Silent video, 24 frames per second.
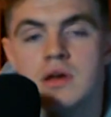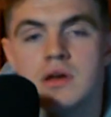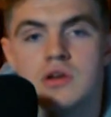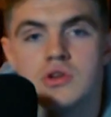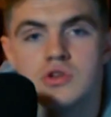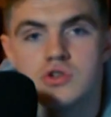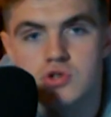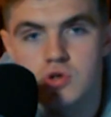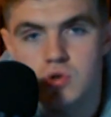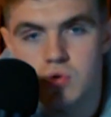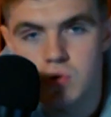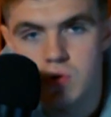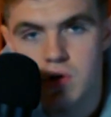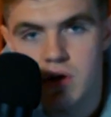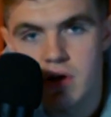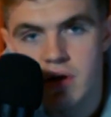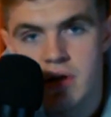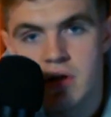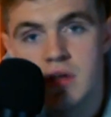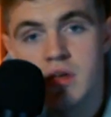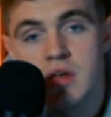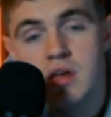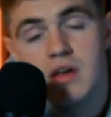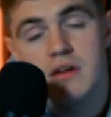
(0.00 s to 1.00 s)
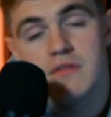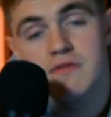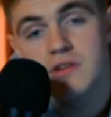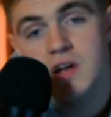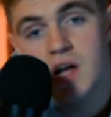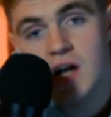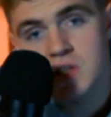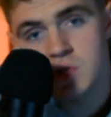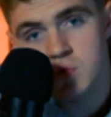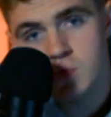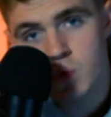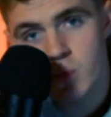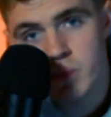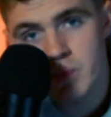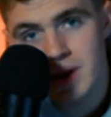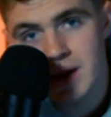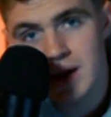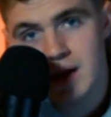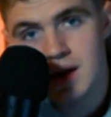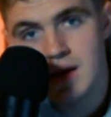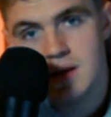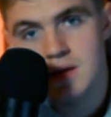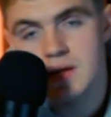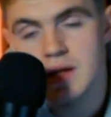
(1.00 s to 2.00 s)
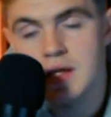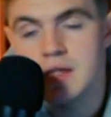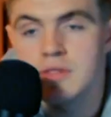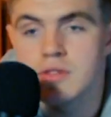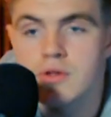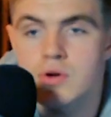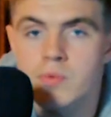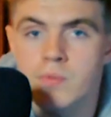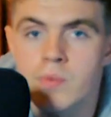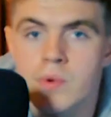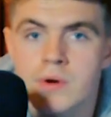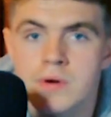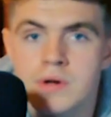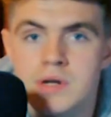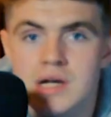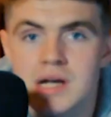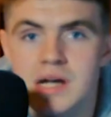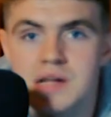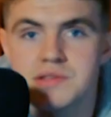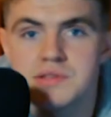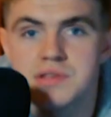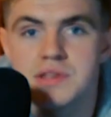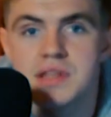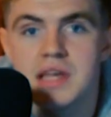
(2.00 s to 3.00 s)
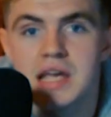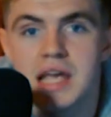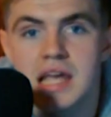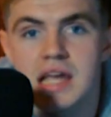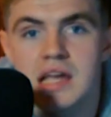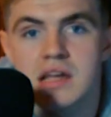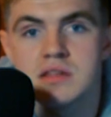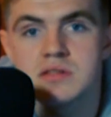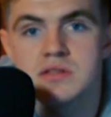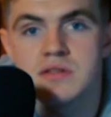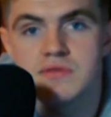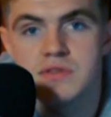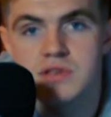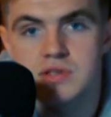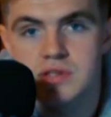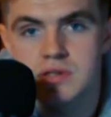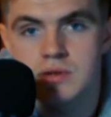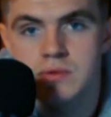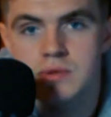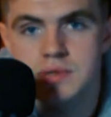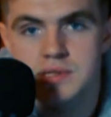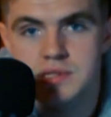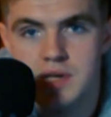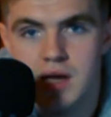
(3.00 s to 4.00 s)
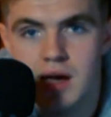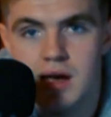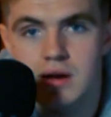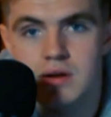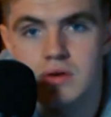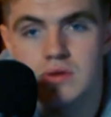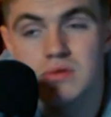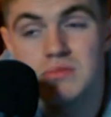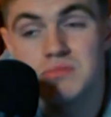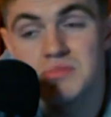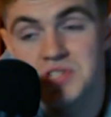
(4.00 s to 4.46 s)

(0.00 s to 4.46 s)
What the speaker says: Sure, if guns were banned and there weren't guns in the hands of the suicidal,